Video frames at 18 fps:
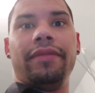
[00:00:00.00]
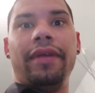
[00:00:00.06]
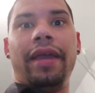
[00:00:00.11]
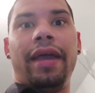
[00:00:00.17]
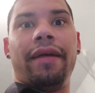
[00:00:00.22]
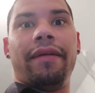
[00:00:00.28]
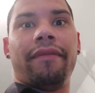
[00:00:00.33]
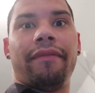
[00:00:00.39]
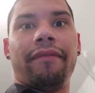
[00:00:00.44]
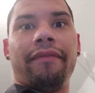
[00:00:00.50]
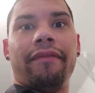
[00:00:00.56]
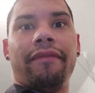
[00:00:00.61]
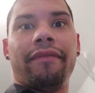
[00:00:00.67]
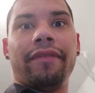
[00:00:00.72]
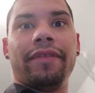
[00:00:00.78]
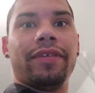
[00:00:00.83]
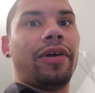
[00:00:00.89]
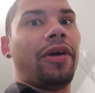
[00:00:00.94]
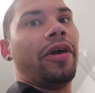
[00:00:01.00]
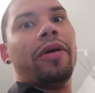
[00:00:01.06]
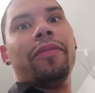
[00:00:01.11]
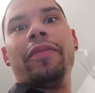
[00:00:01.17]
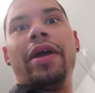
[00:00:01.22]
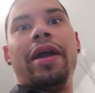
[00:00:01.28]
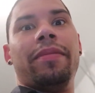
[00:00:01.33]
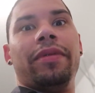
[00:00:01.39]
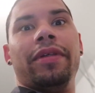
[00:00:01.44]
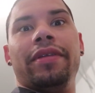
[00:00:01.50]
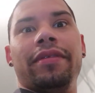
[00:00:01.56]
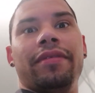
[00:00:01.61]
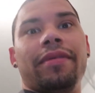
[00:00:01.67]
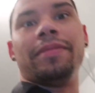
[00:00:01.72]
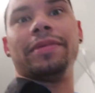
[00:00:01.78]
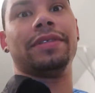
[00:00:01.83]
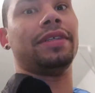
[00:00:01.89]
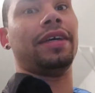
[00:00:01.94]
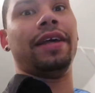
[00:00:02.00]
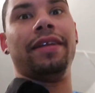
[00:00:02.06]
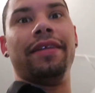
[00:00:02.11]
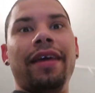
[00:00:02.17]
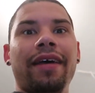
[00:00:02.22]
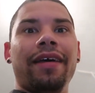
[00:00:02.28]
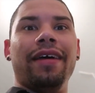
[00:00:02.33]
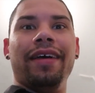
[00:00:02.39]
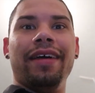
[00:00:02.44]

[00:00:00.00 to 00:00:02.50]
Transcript: yeah, sorry I'm rambling, I'm excited.